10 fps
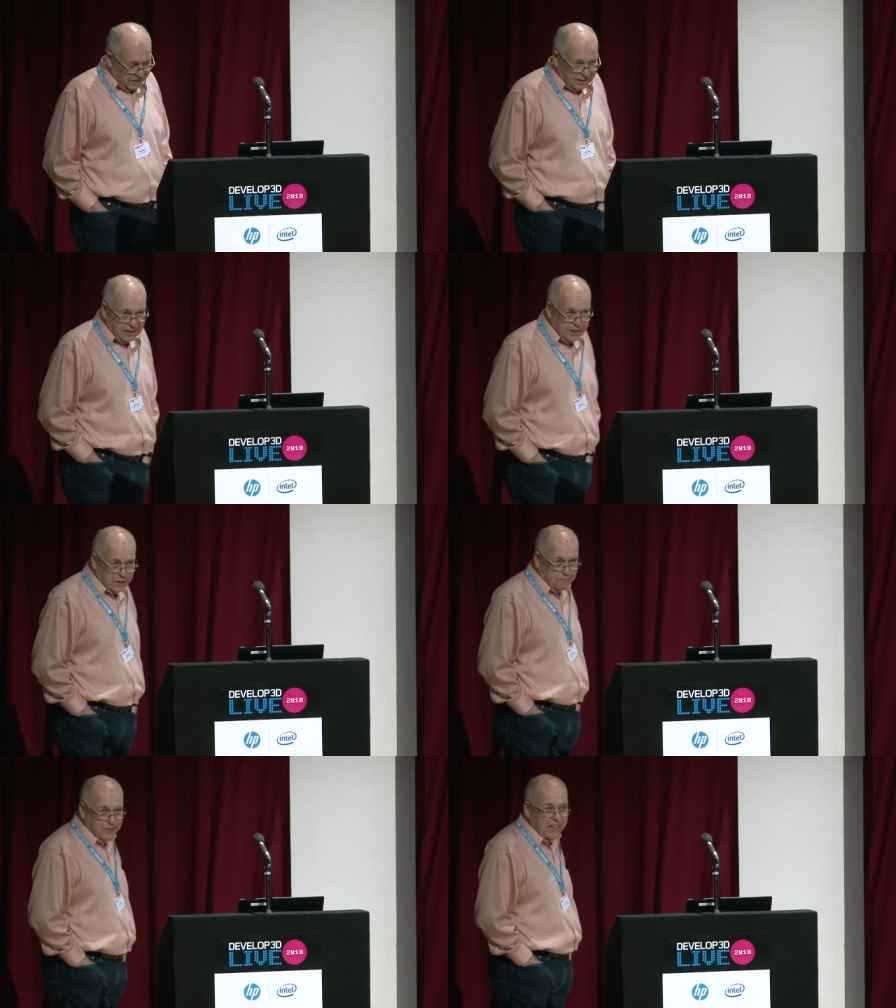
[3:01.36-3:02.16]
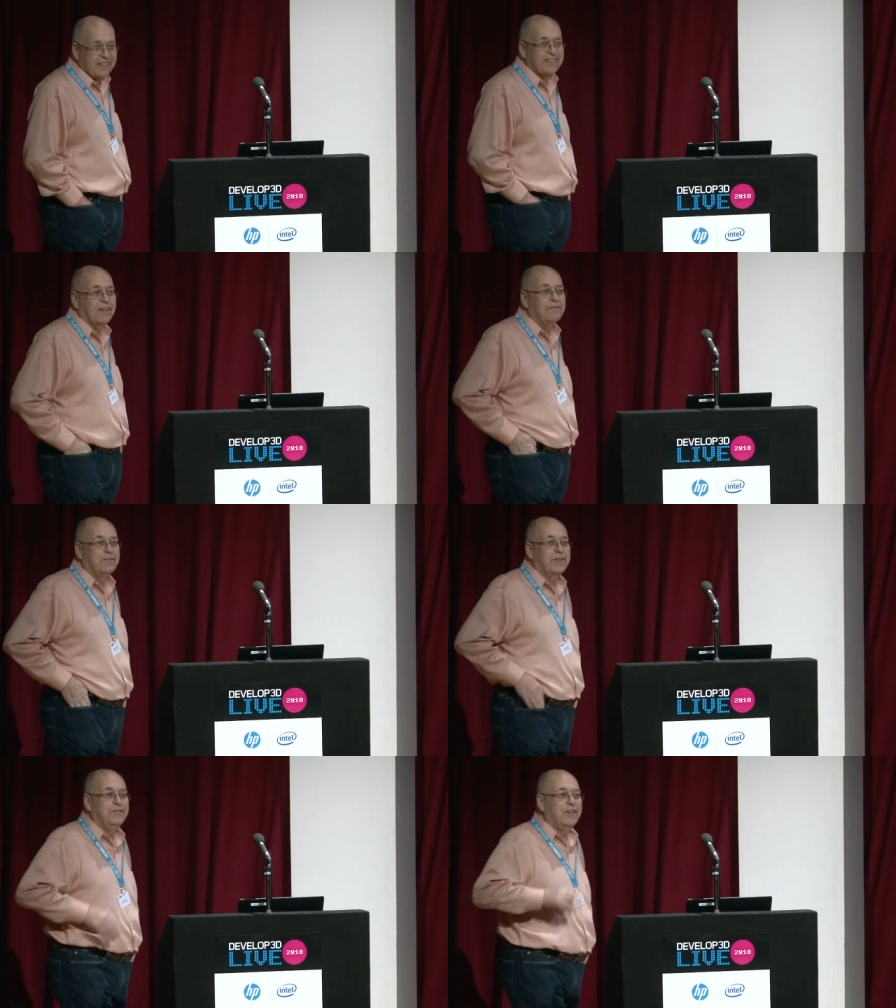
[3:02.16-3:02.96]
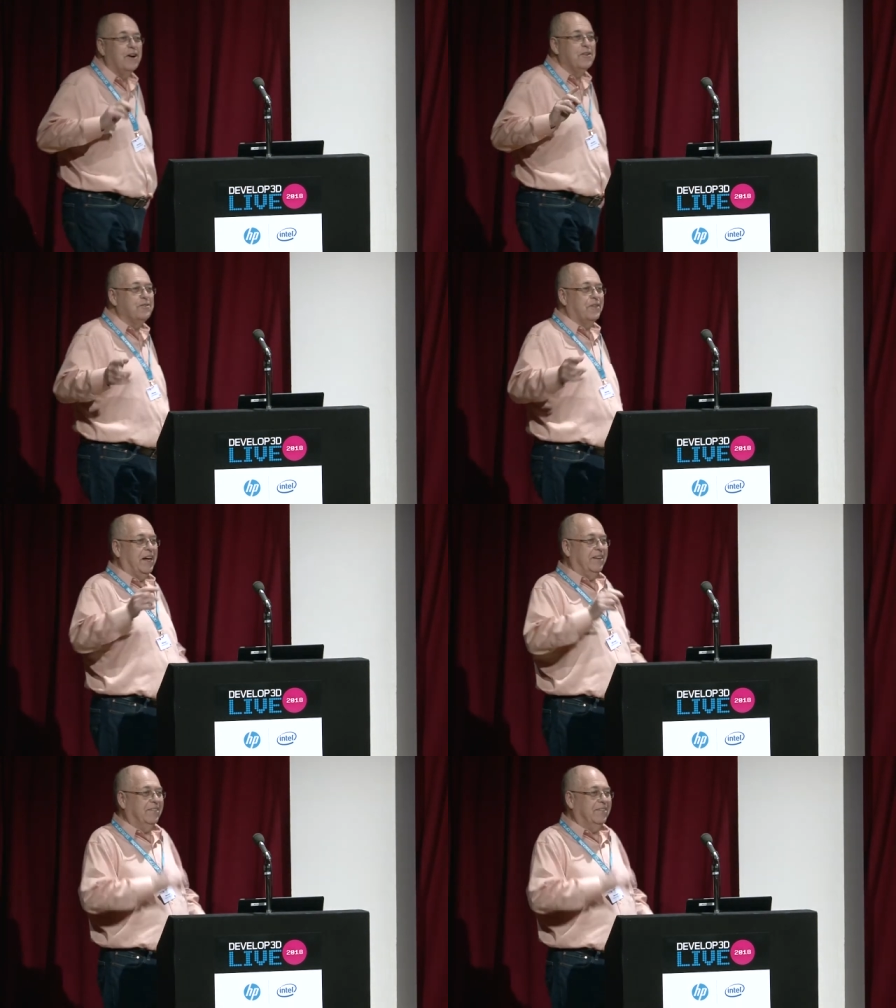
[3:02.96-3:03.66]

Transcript: Some of you know that,